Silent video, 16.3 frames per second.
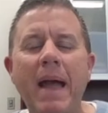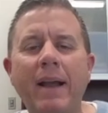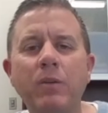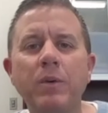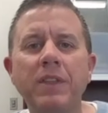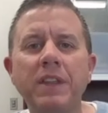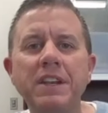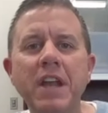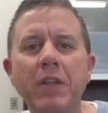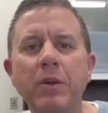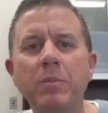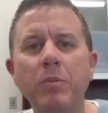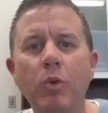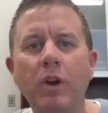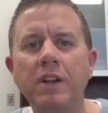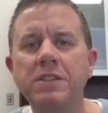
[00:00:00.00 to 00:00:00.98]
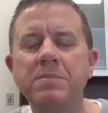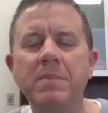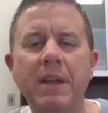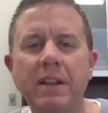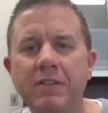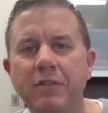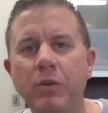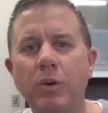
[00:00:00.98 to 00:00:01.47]
back with another Mortgage
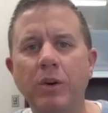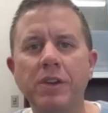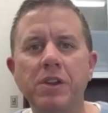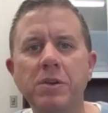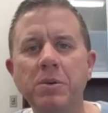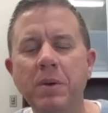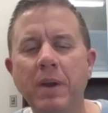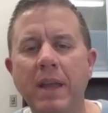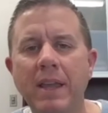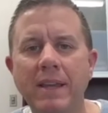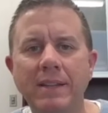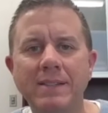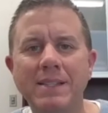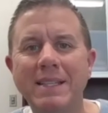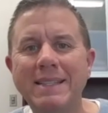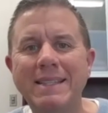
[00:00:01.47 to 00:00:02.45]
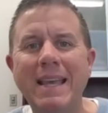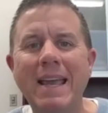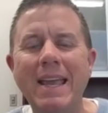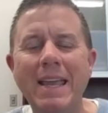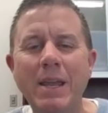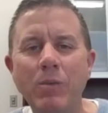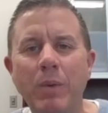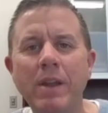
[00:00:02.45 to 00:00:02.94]
Minute for you. And
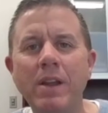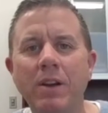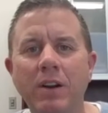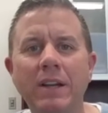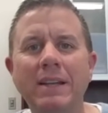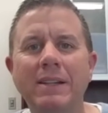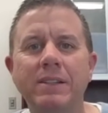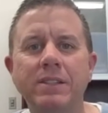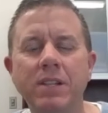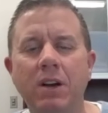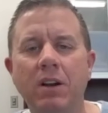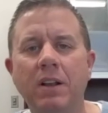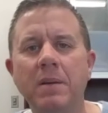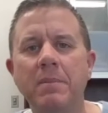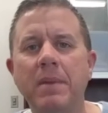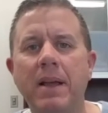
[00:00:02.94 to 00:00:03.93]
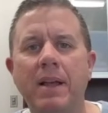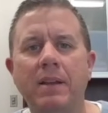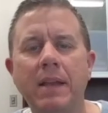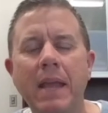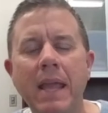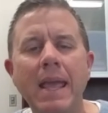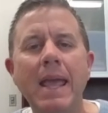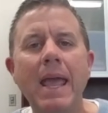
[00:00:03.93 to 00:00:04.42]
today we are going to talk
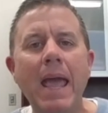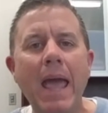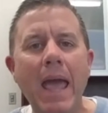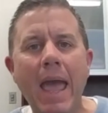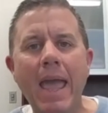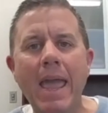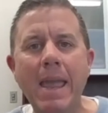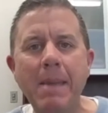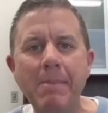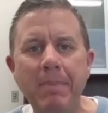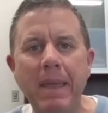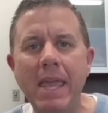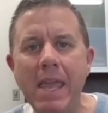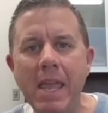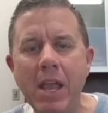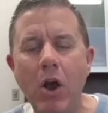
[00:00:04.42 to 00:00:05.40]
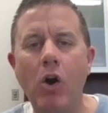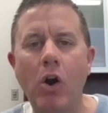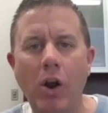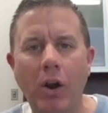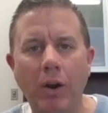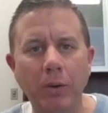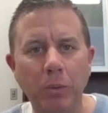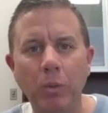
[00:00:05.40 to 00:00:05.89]
about
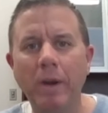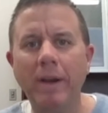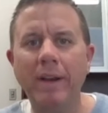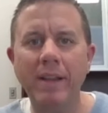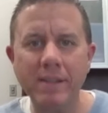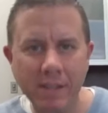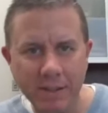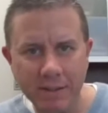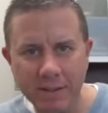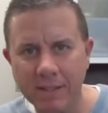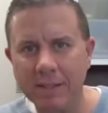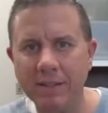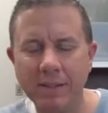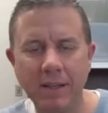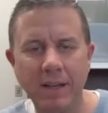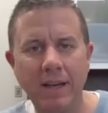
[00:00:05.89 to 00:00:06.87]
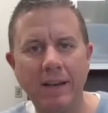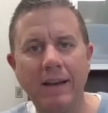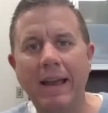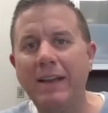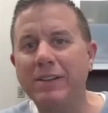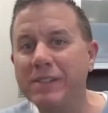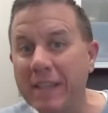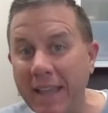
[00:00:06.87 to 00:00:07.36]
APR. What is it?
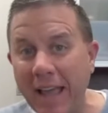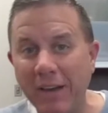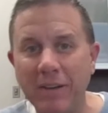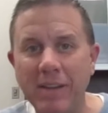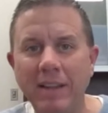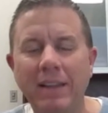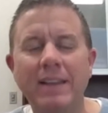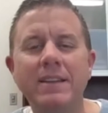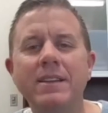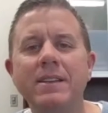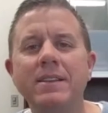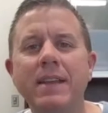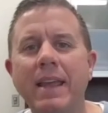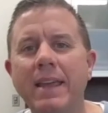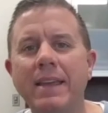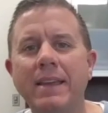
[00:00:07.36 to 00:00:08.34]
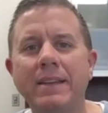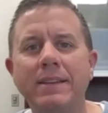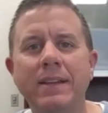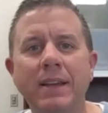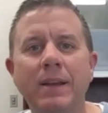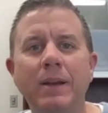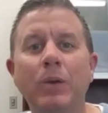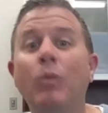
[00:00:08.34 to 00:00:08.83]
How's it calculated?
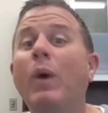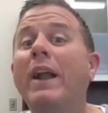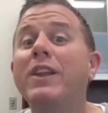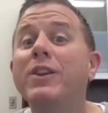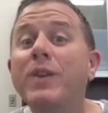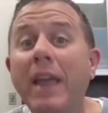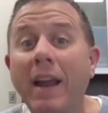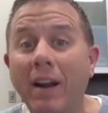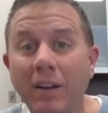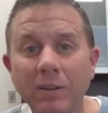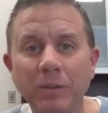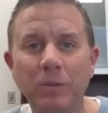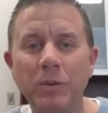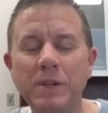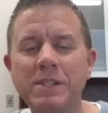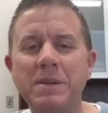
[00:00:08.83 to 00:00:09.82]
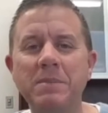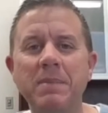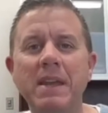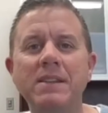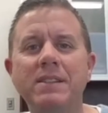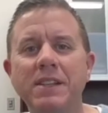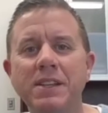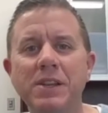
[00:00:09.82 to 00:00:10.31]
And why do you care? What does it
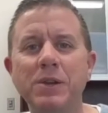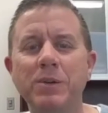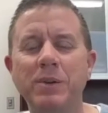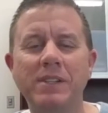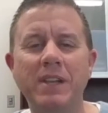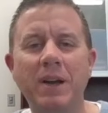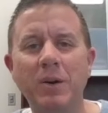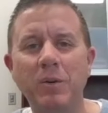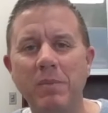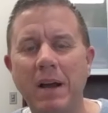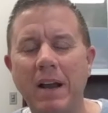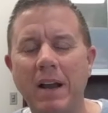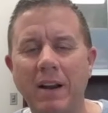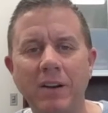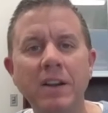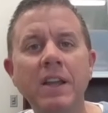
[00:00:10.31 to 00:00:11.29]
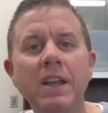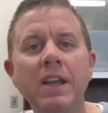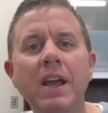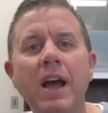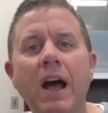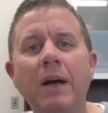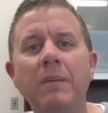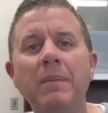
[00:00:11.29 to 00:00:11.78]
mean to you as a home buyer?
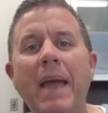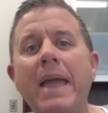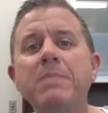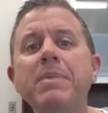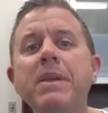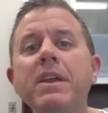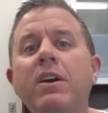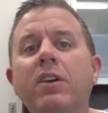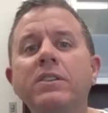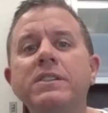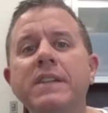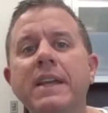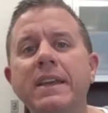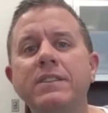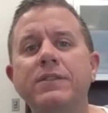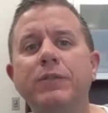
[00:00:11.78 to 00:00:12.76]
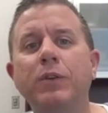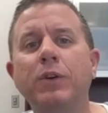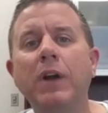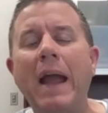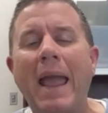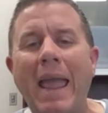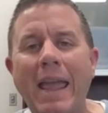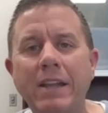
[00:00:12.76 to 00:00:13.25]
APR stands
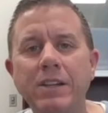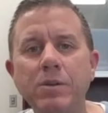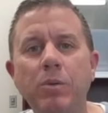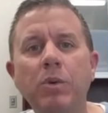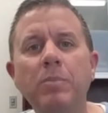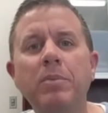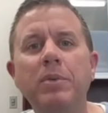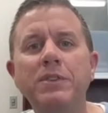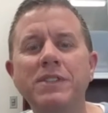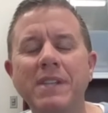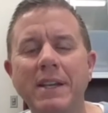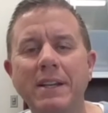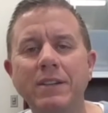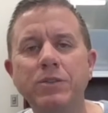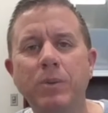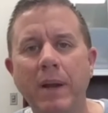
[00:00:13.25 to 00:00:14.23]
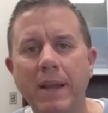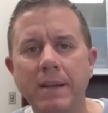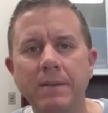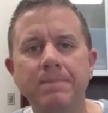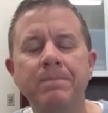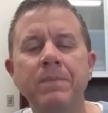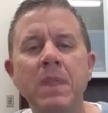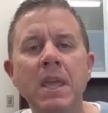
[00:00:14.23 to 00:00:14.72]
for annual percentage
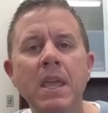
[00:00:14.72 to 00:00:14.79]
rate.